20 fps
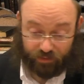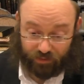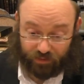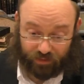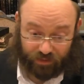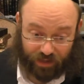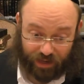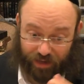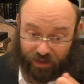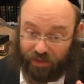
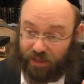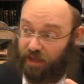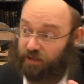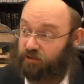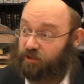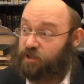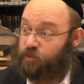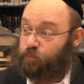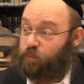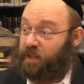You're not allowed
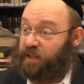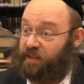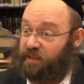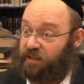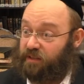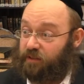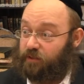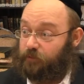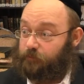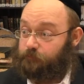to split
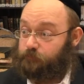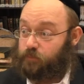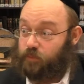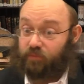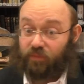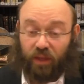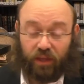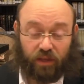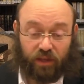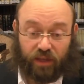it.
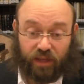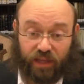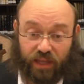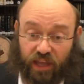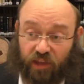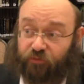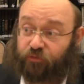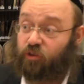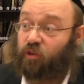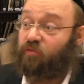
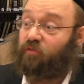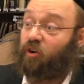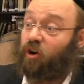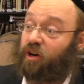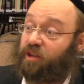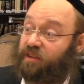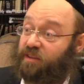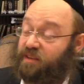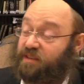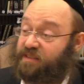If the
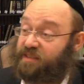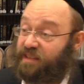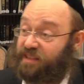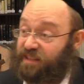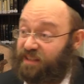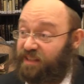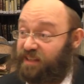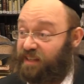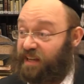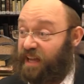vort is that the
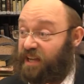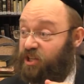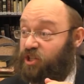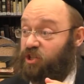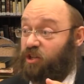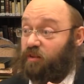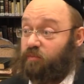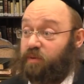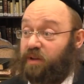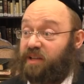
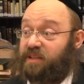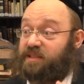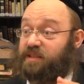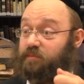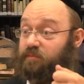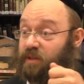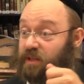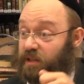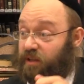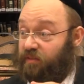connection of Ichza
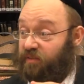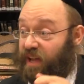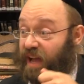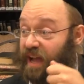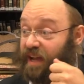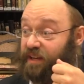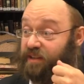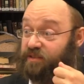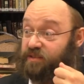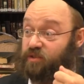Mila of
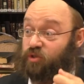Yain is